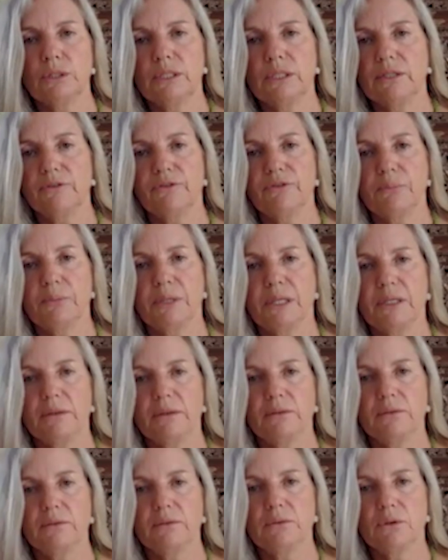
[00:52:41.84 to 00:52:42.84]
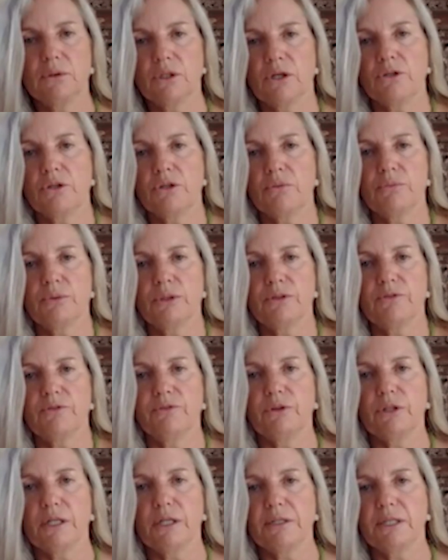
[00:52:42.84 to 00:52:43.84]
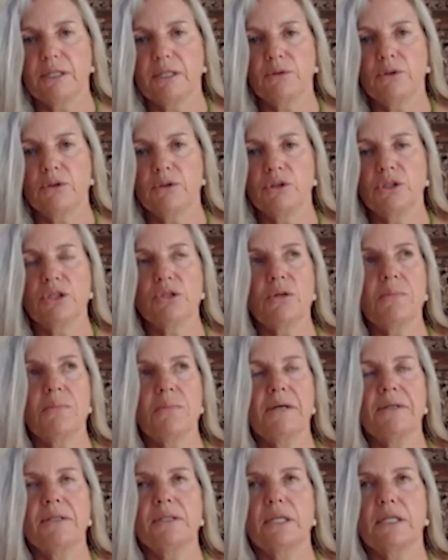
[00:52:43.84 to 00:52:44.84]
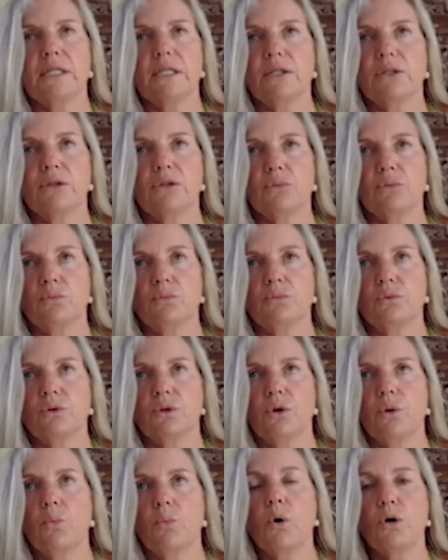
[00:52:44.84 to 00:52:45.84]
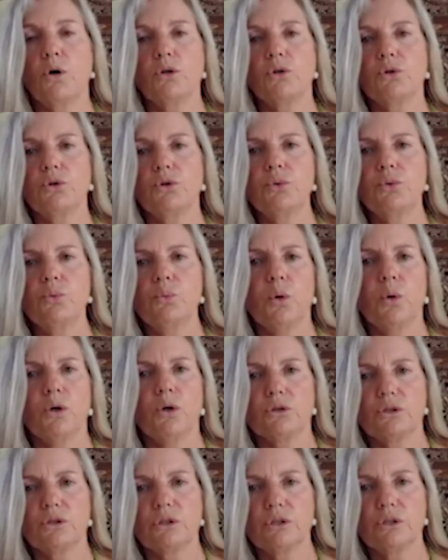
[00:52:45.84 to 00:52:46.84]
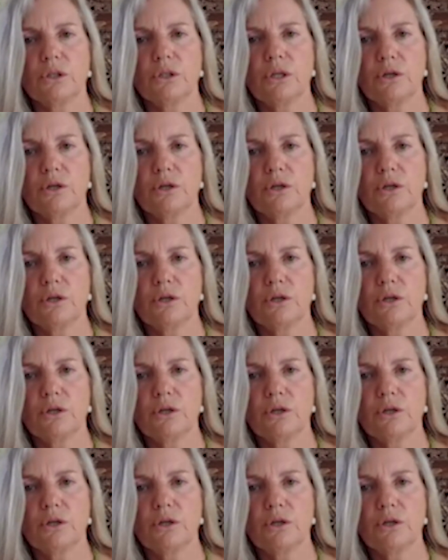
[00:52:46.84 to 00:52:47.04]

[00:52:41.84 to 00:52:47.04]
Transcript: here for me. And I don't really feel like that. It's not about getting what you want.